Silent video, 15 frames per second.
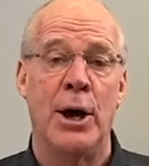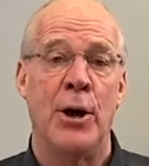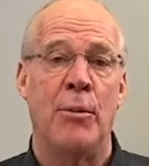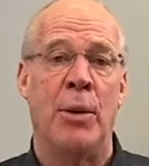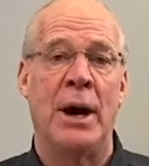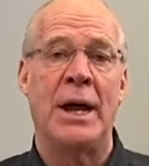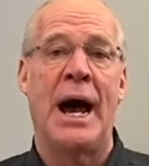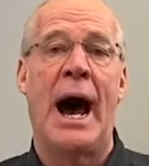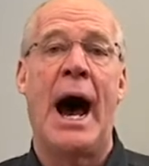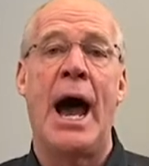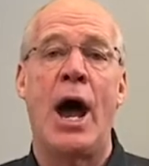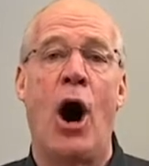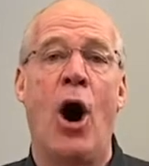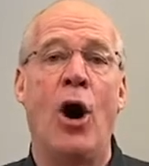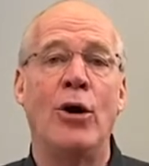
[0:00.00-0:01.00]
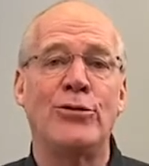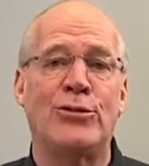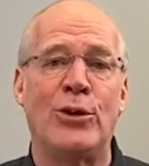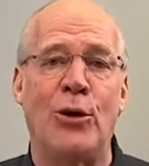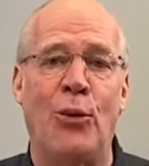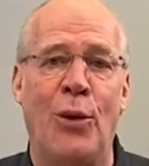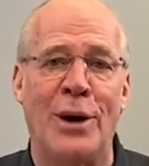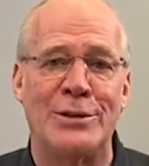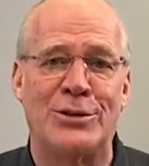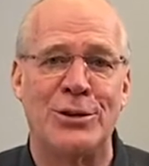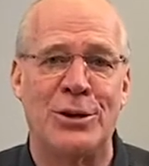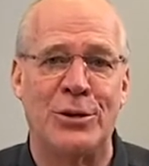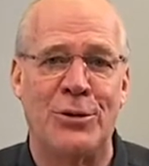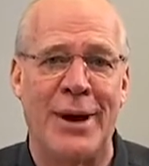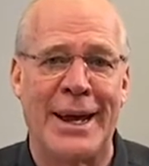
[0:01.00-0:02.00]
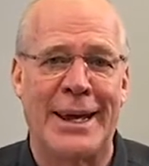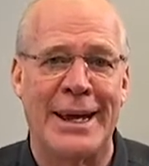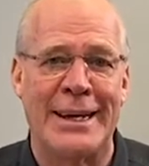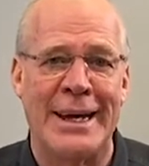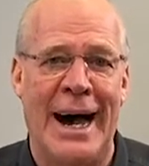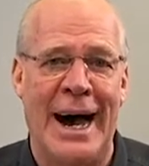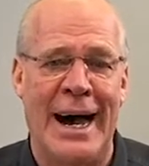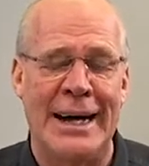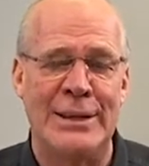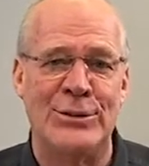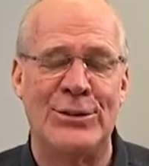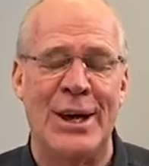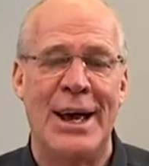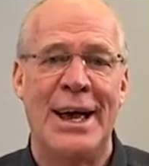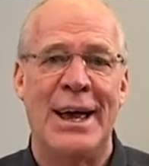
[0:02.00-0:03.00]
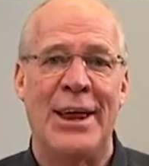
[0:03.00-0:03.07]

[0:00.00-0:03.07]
But I also want you to recognize